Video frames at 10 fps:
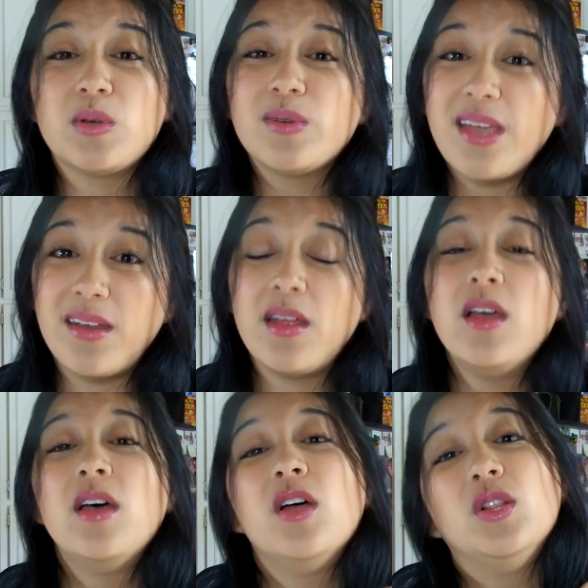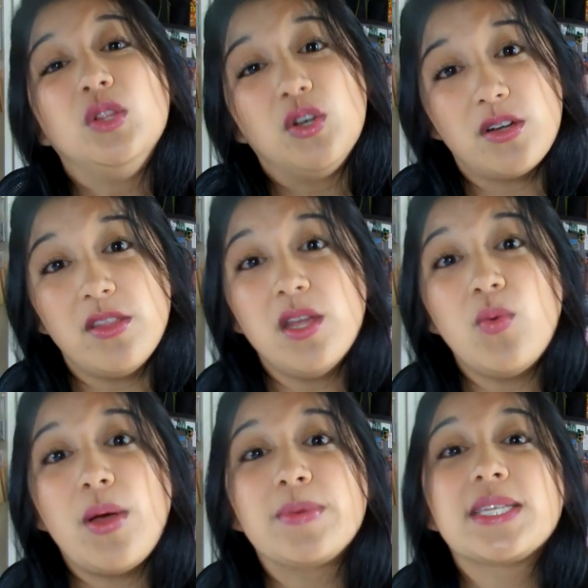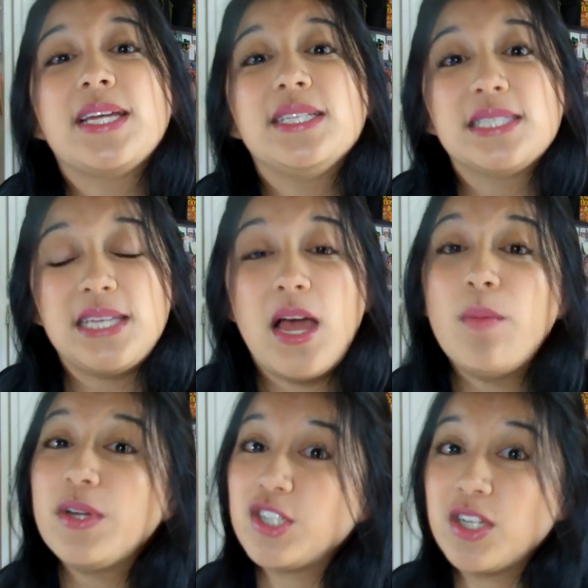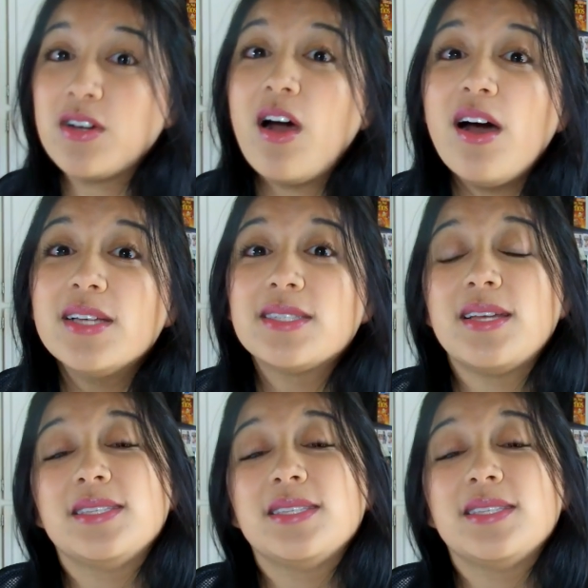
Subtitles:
So again, look on their website, see how much it costs,